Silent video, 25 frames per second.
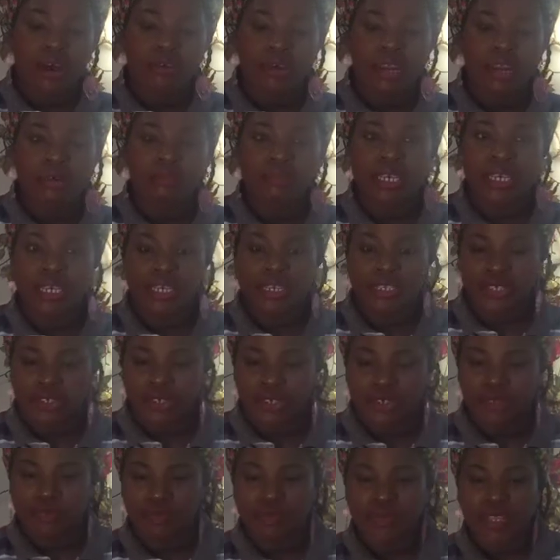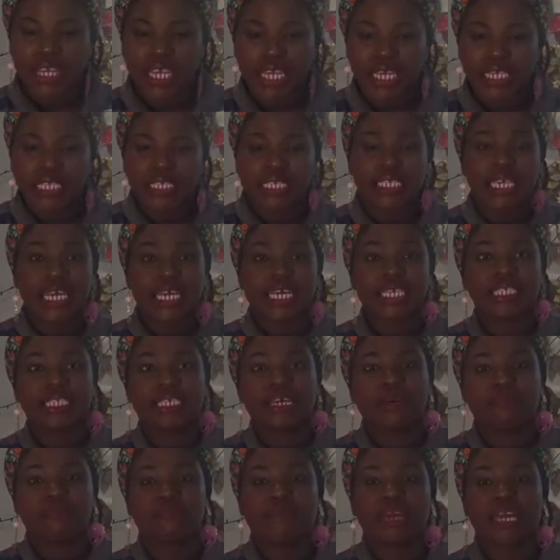what I'm going to do is take
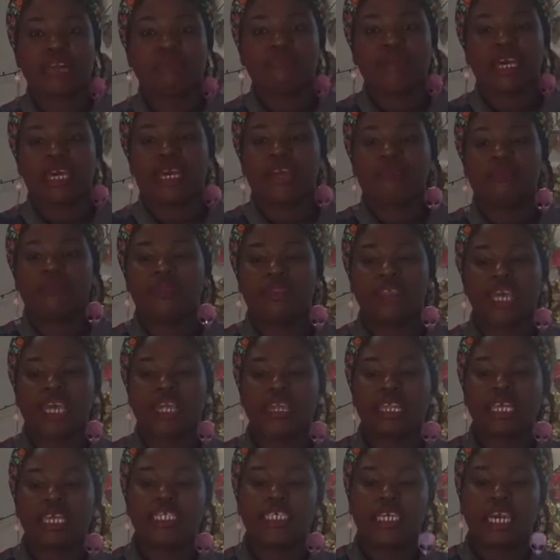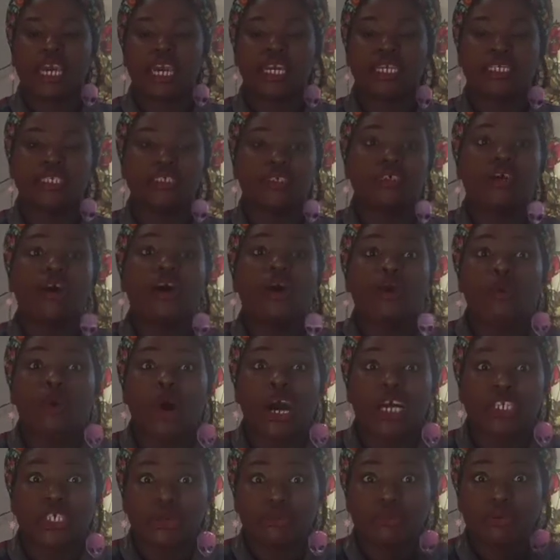some pigment, in this case,
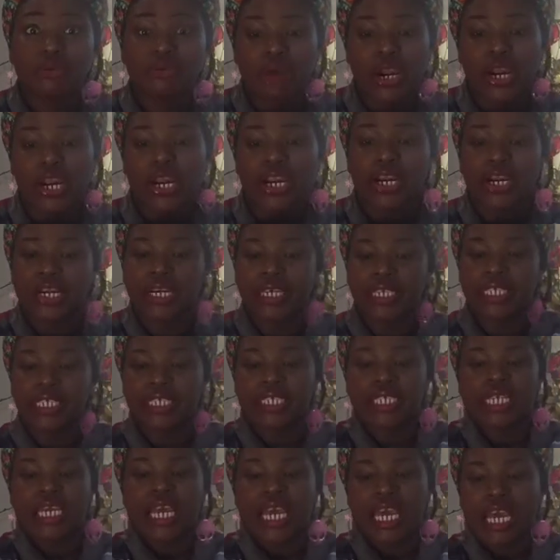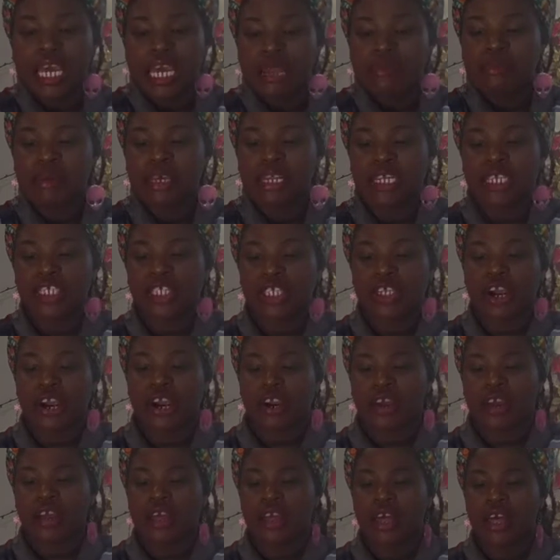washable markers, and I'm going to start
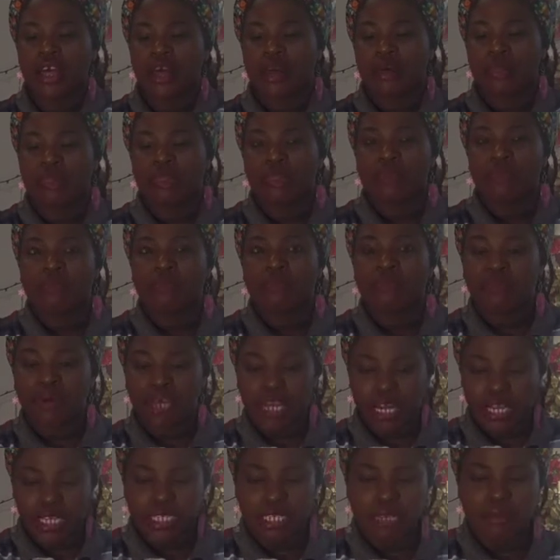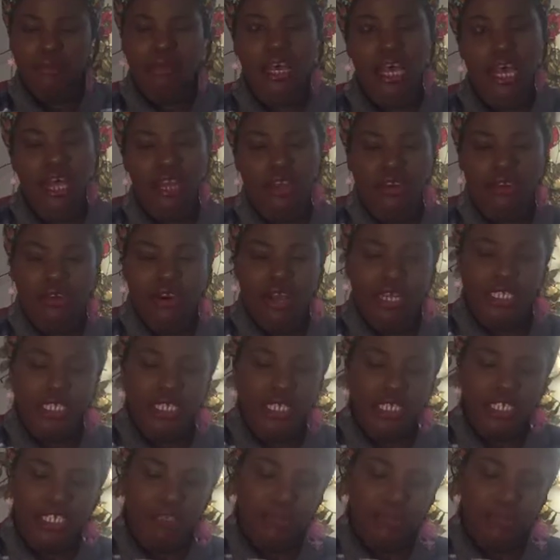putting some color onto this